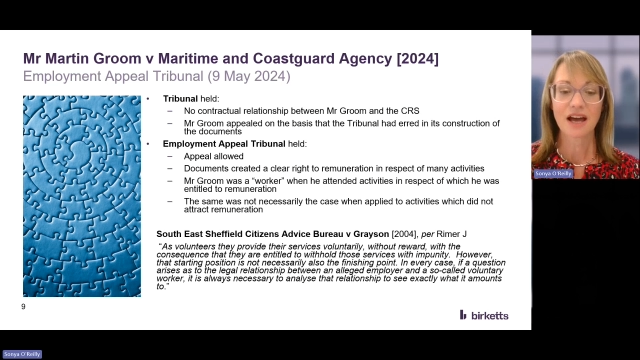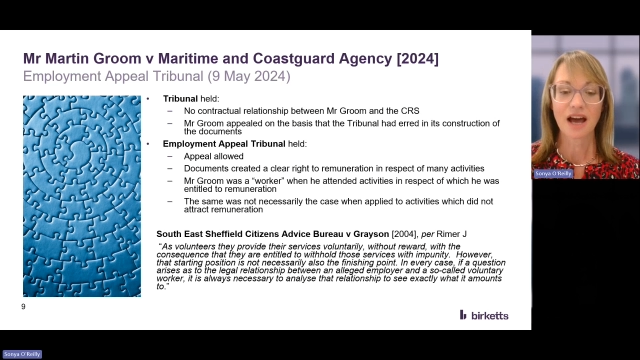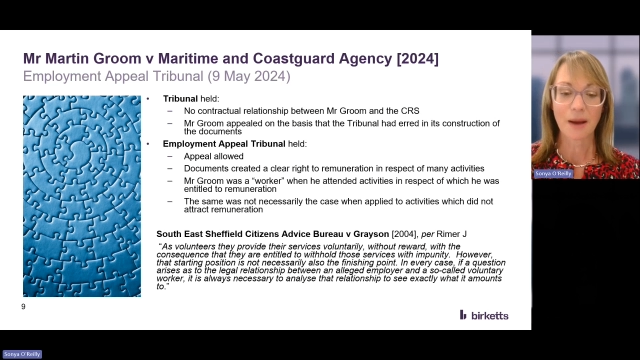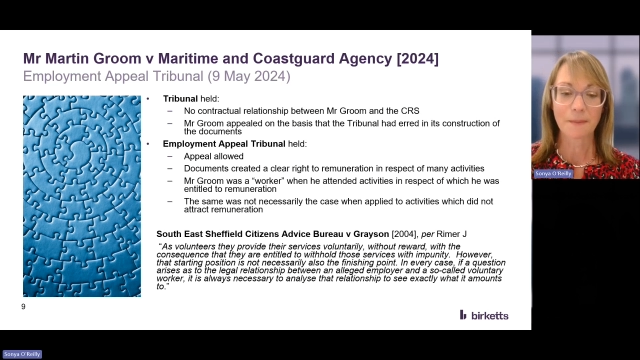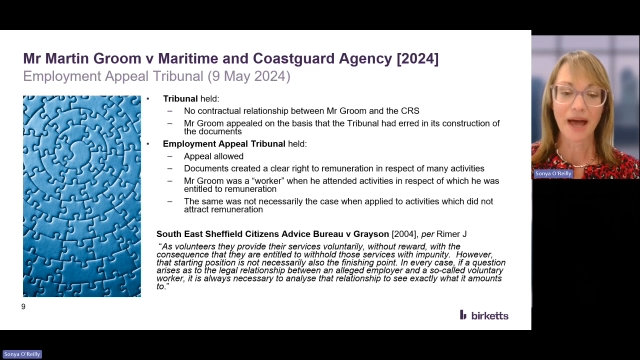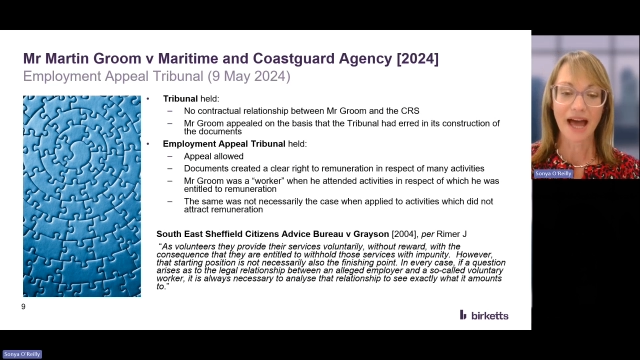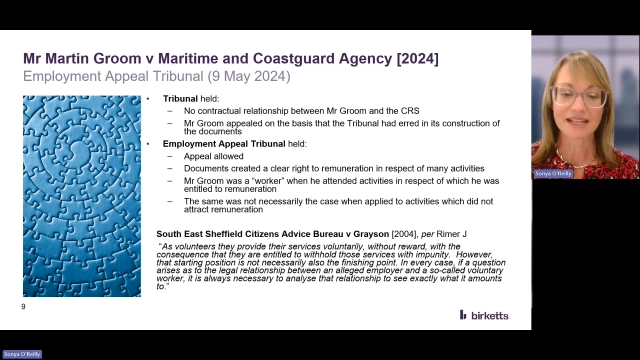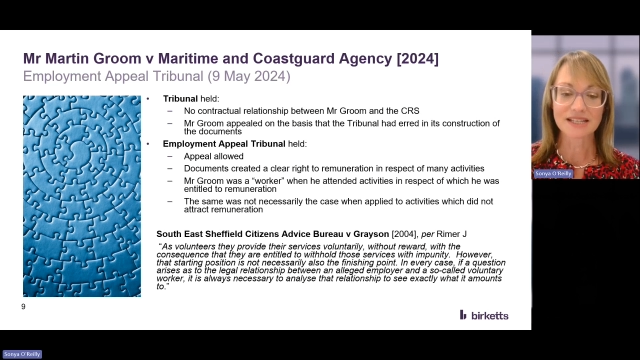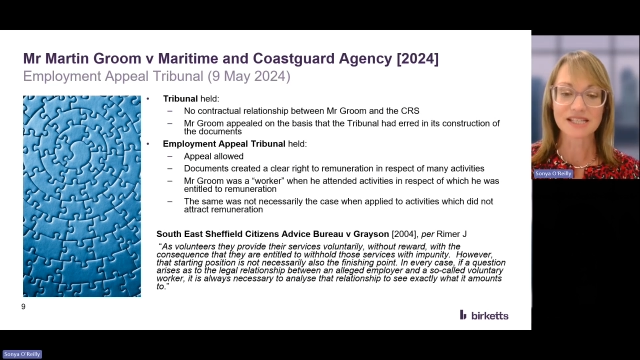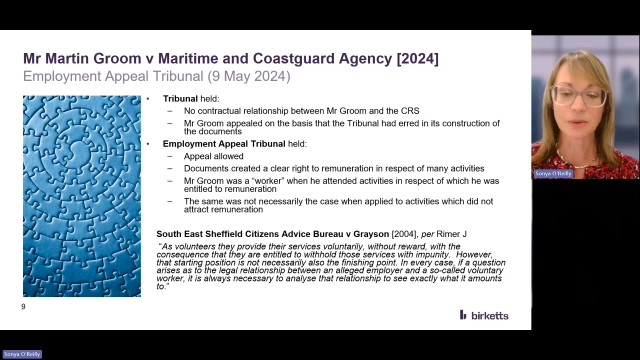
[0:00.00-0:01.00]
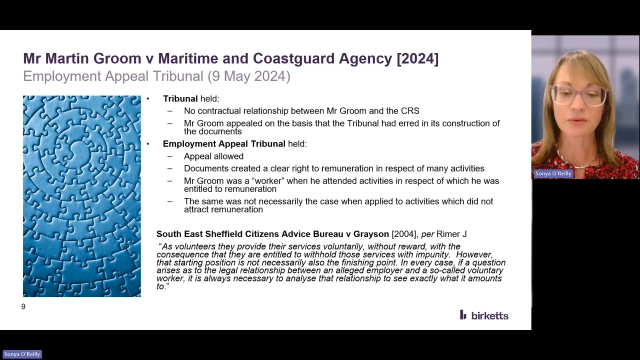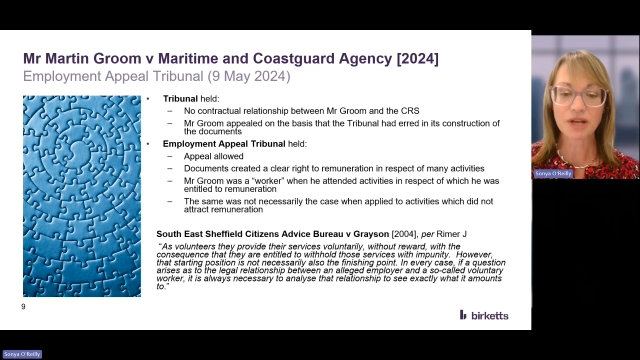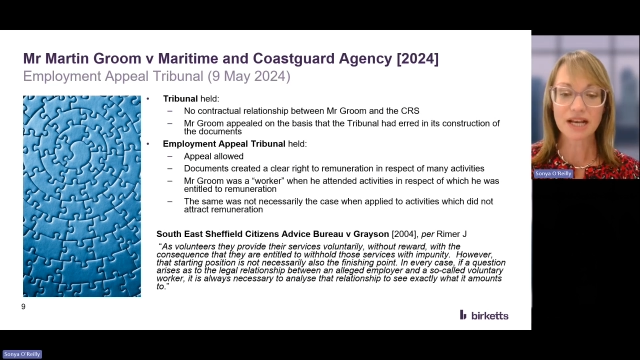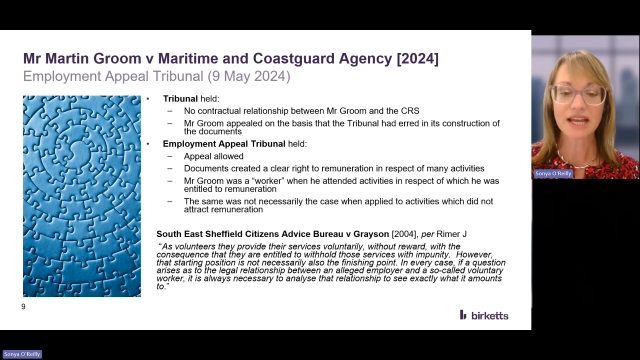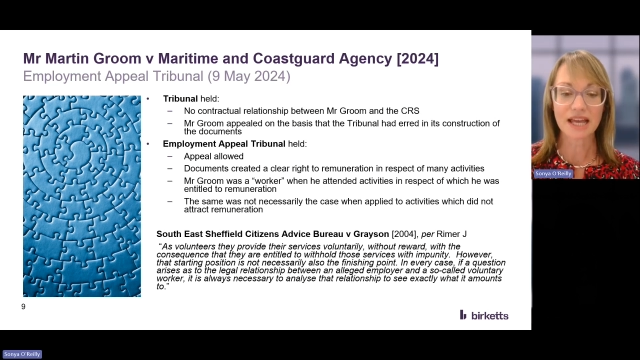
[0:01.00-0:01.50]
And so it
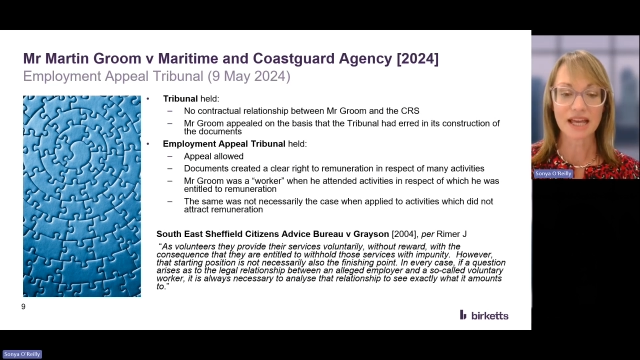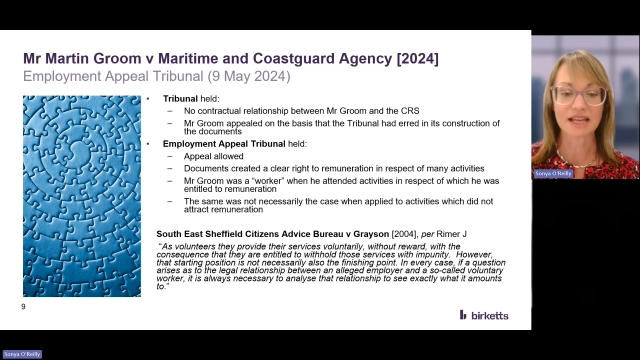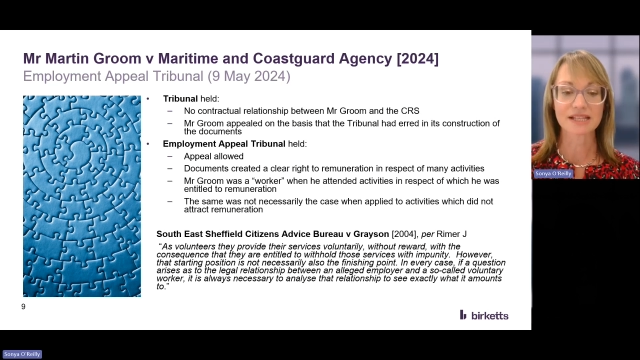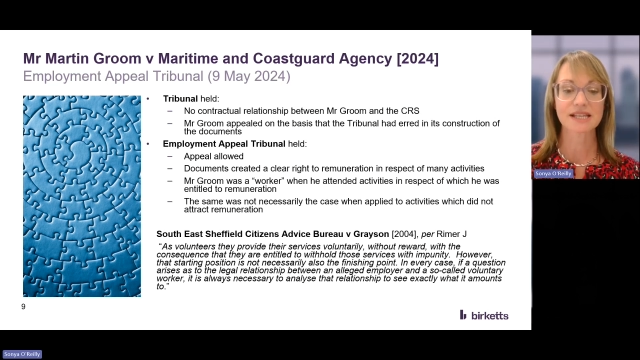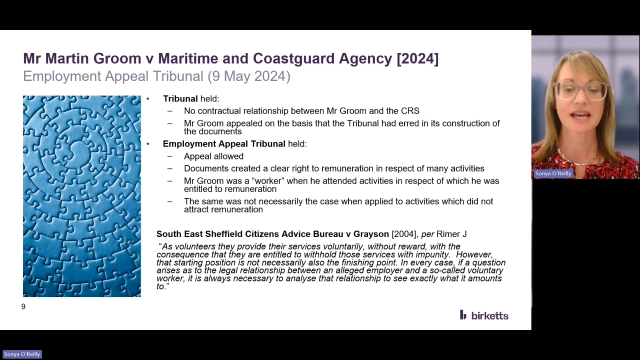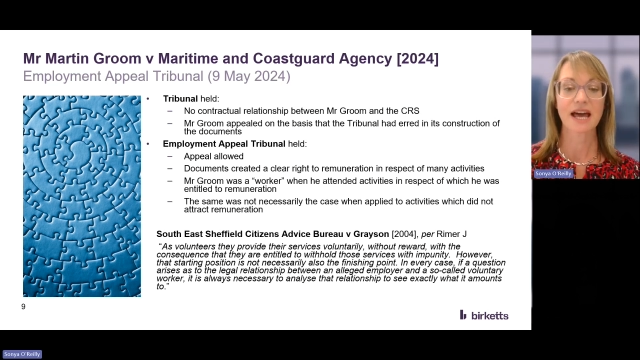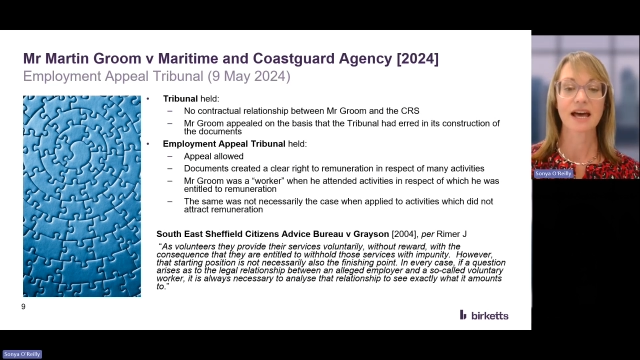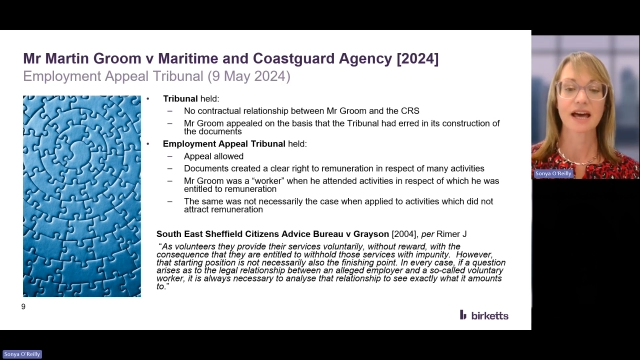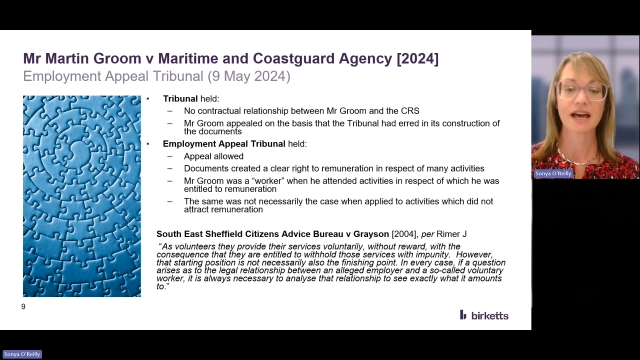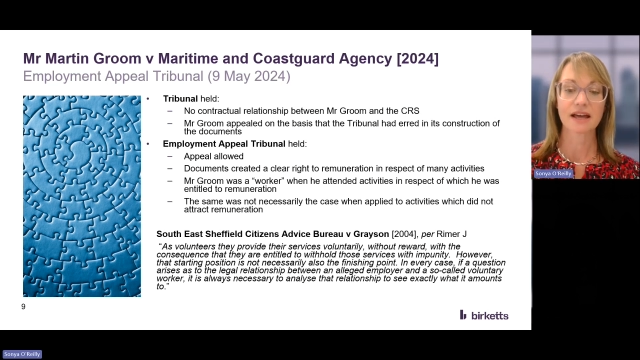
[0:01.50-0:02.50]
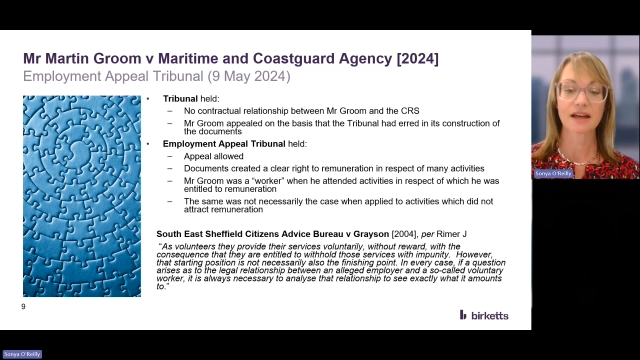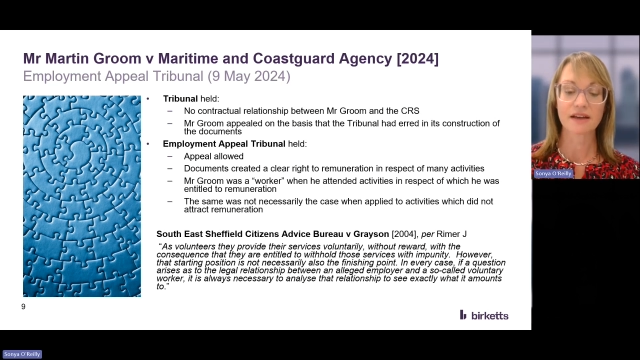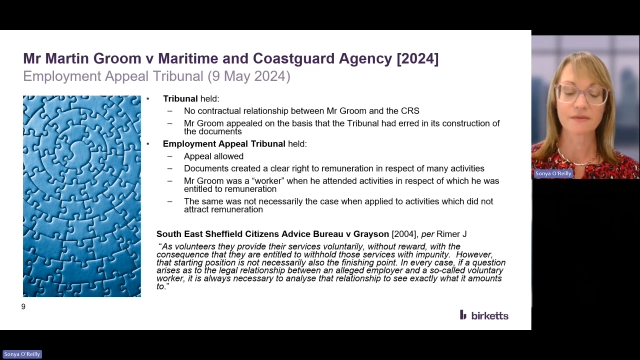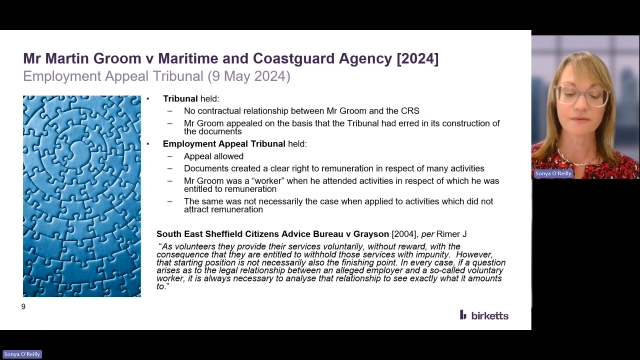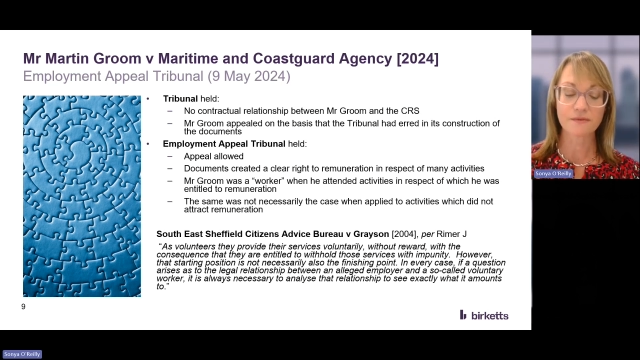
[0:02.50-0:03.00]
really is
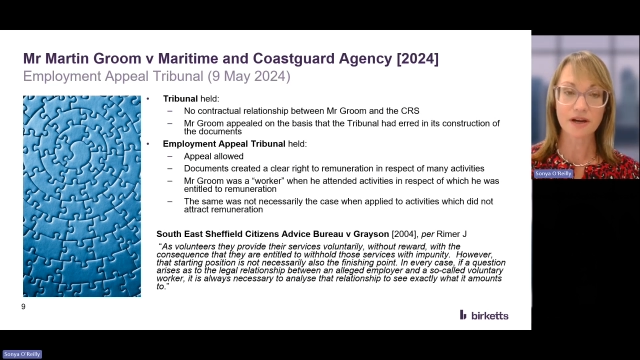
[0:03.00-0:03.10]
a